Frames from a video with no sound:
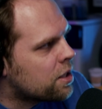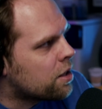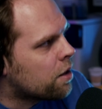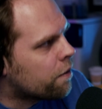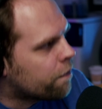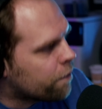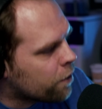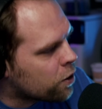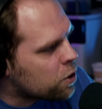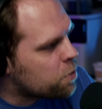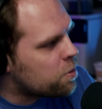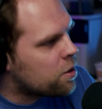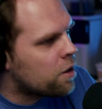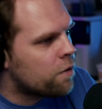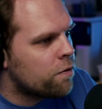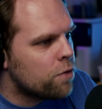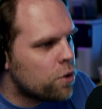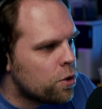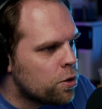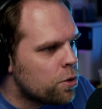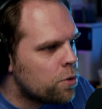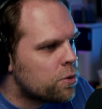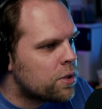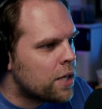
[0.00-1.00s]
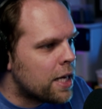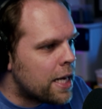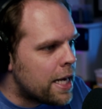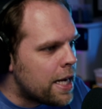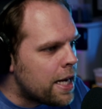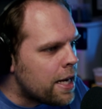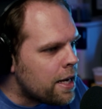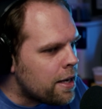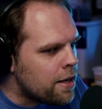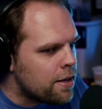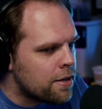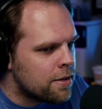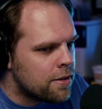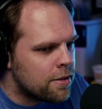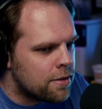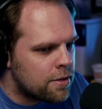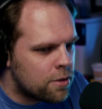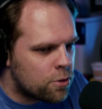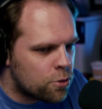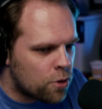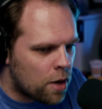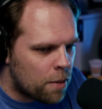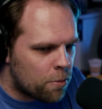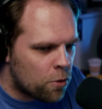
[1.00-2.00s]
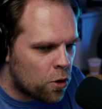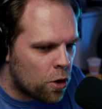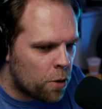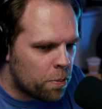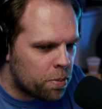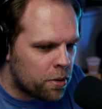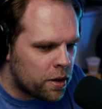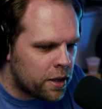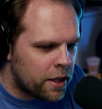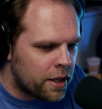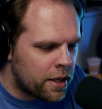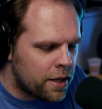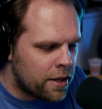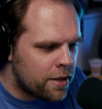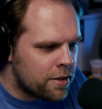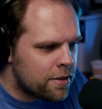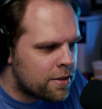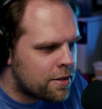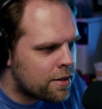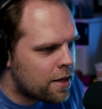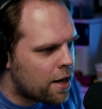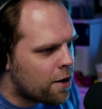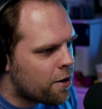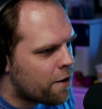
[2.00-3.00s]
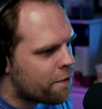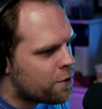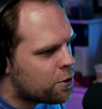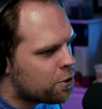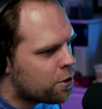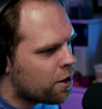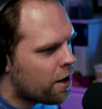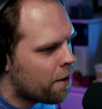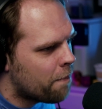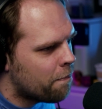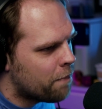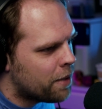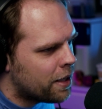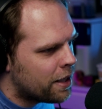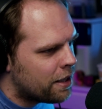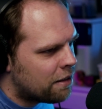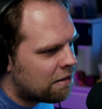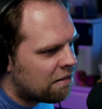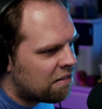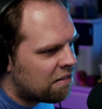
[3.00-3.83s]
And the first bit of news is, drum roll, please. I don't have a drum, but...